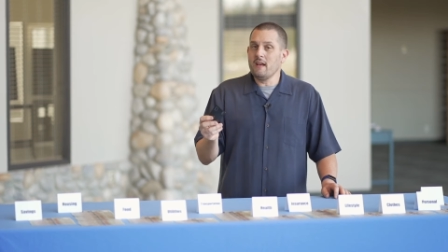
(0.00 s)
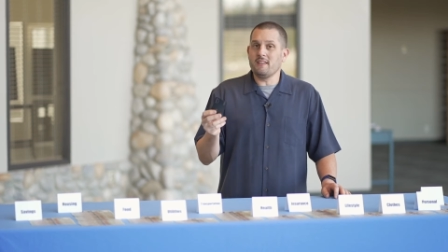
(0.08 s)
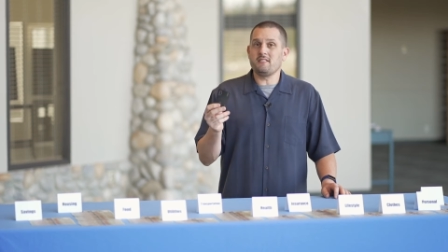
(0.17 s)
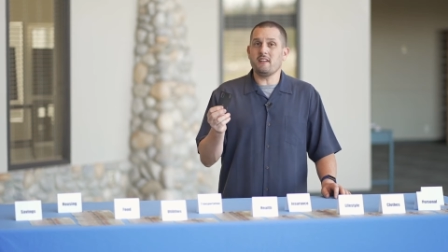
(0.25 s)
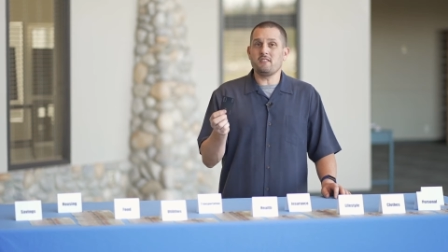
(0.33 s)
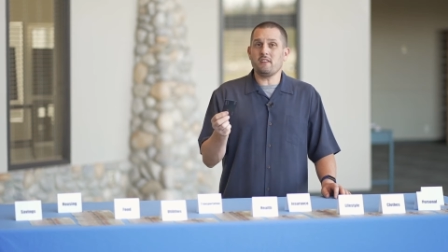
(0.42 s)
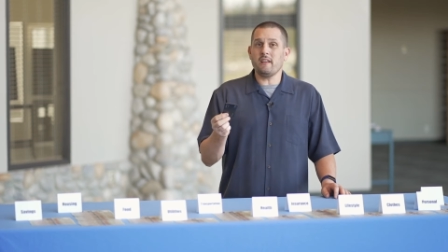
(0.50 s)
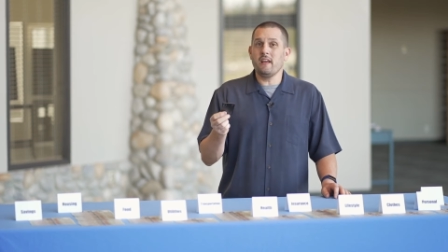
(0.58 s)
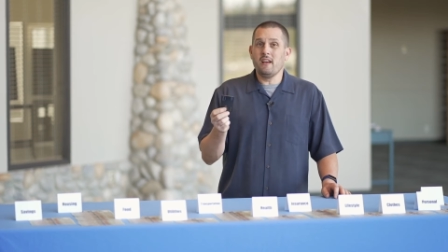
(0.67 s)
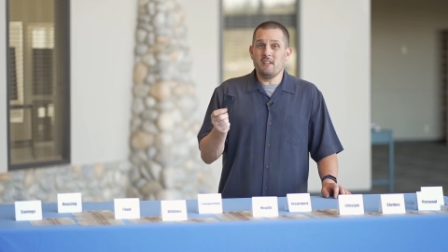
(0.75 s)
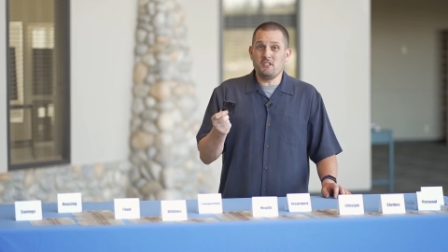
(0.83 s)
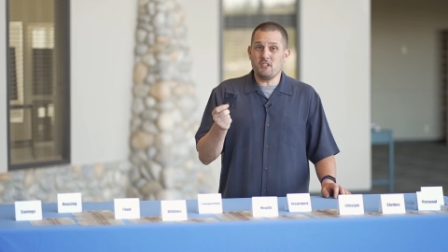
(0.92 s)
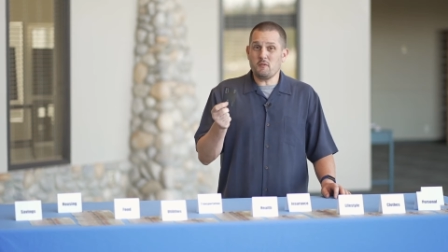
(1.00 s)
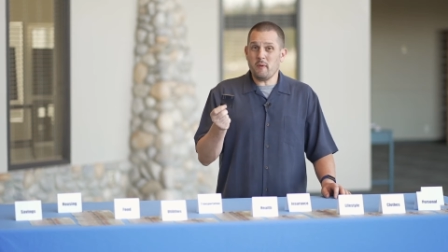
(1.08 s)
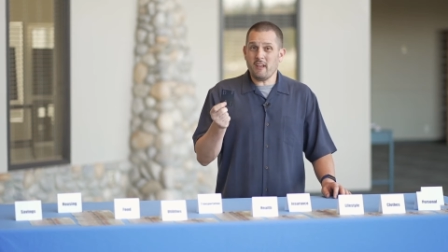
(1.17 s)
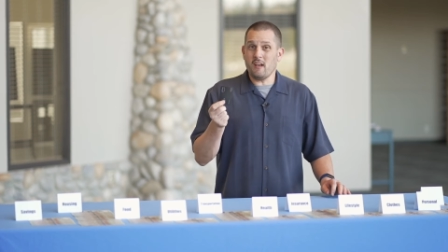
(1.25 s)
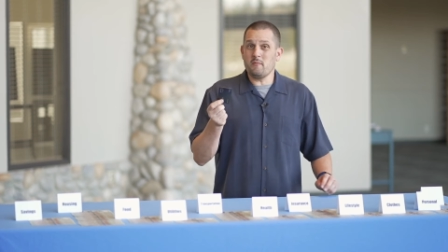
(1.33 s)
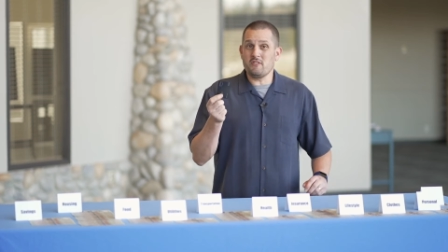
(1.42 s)
essentially just
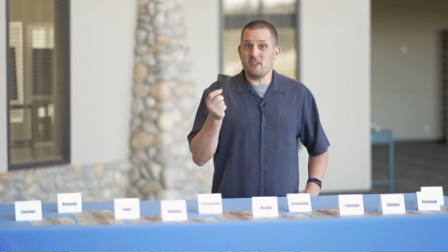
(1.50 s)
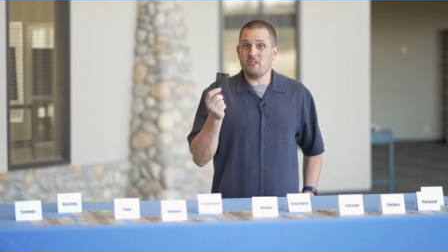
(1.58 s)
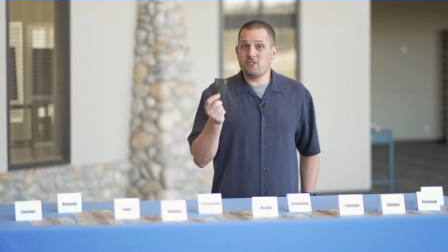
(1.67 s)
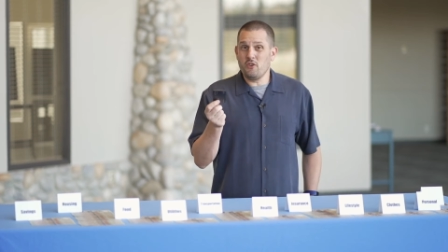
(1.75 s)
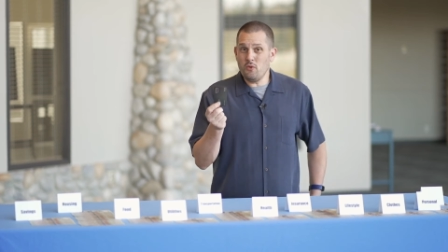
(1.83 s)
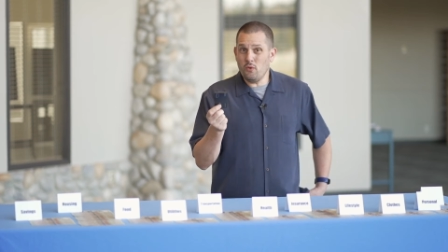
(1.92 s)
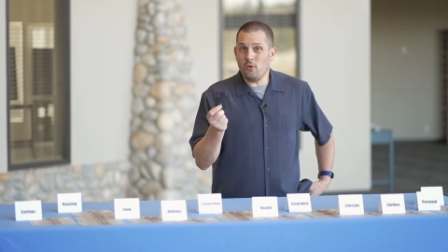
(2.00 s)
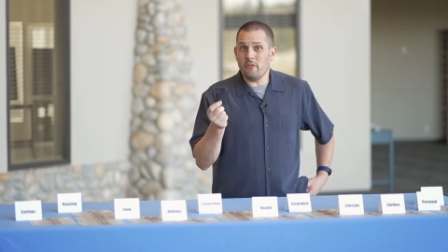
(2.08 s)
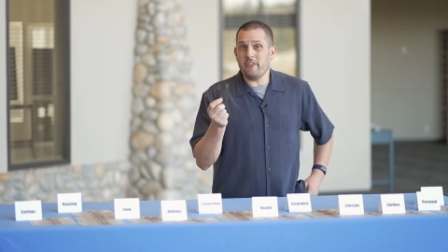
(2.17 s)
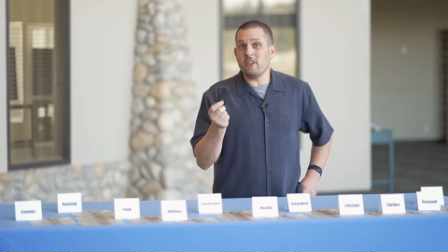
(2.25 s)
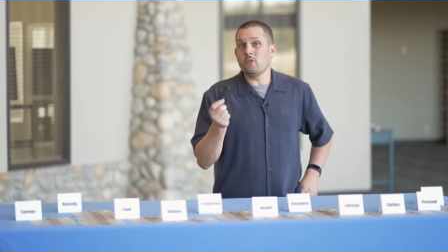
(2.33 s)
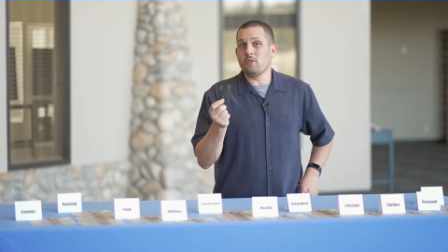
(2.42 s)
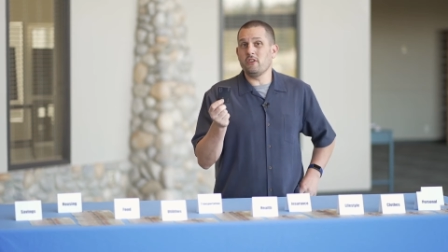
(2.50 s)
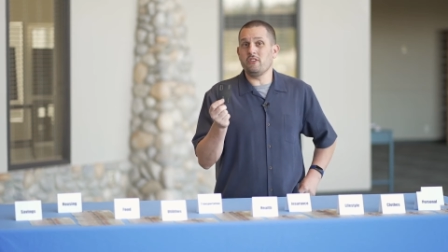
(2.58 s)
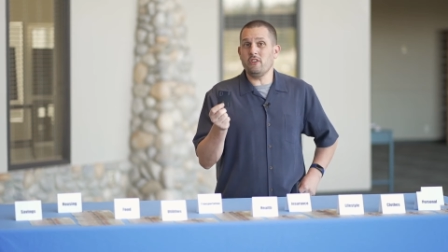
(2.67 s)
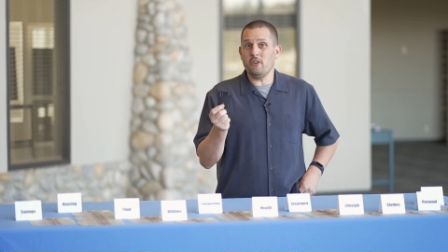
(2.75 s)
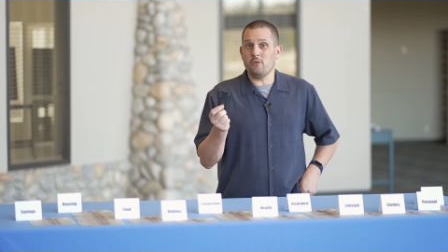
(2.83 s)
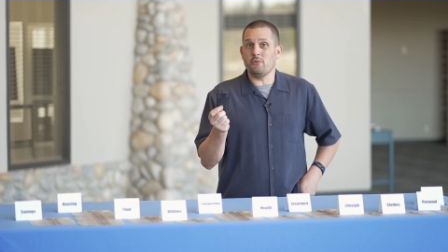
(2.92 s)
becomes a tool that you can
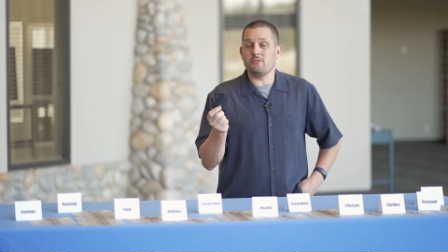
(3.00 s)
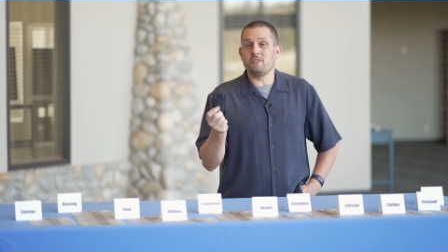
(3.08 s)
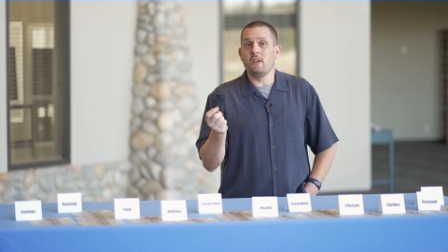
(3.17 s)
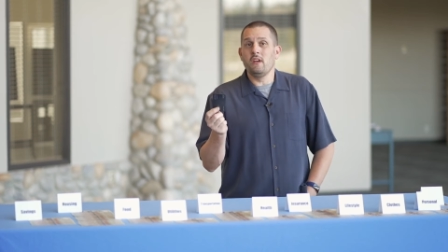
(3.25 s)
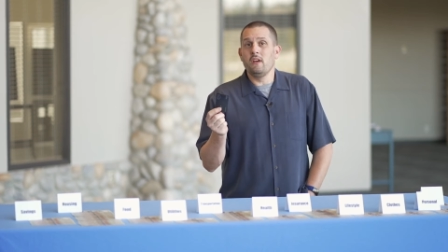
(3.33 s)
use,